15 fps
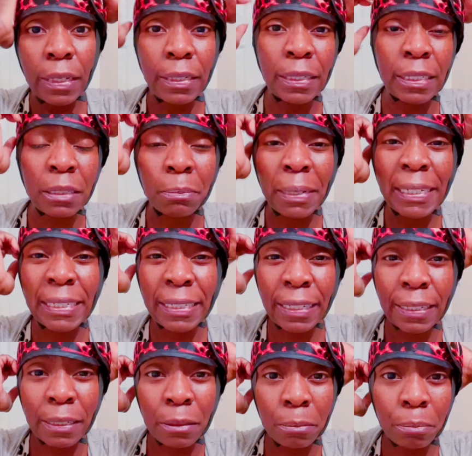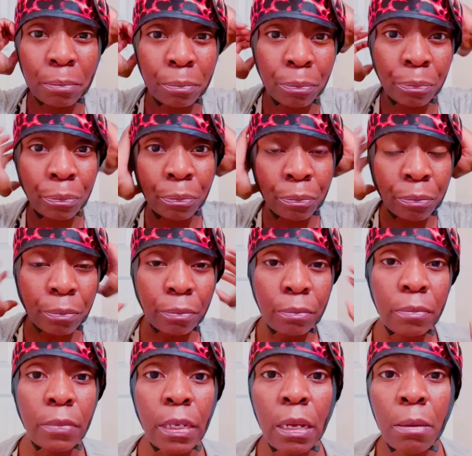this may slip,
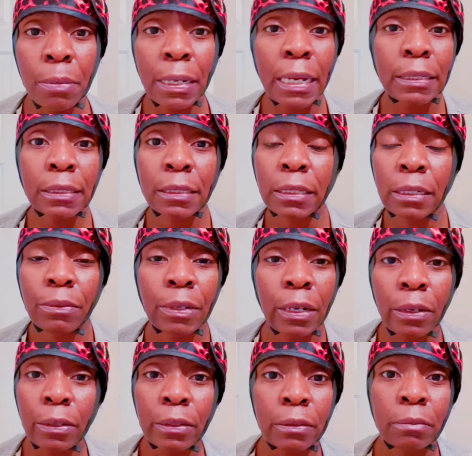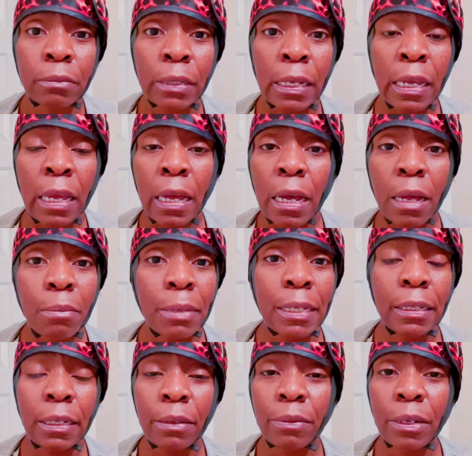but I just leave it on. I may
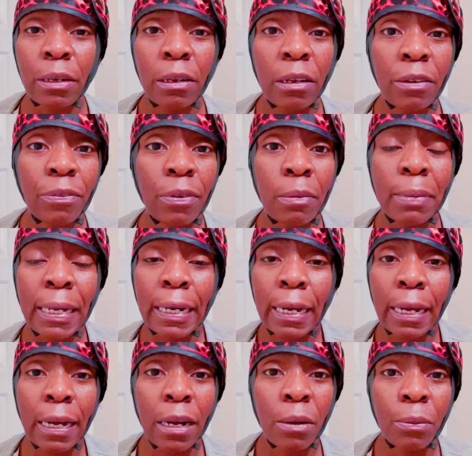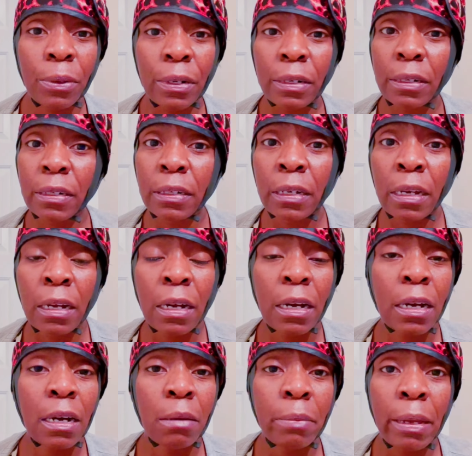leave it on for about an hour.
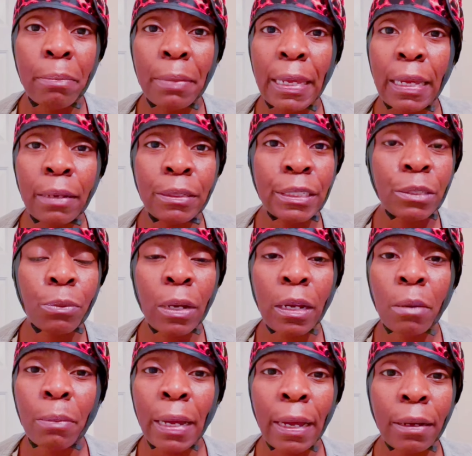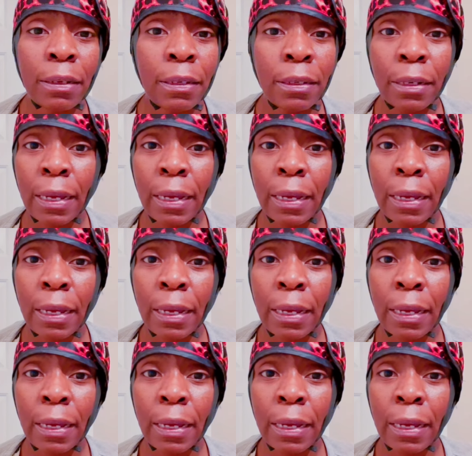I may just while I'm in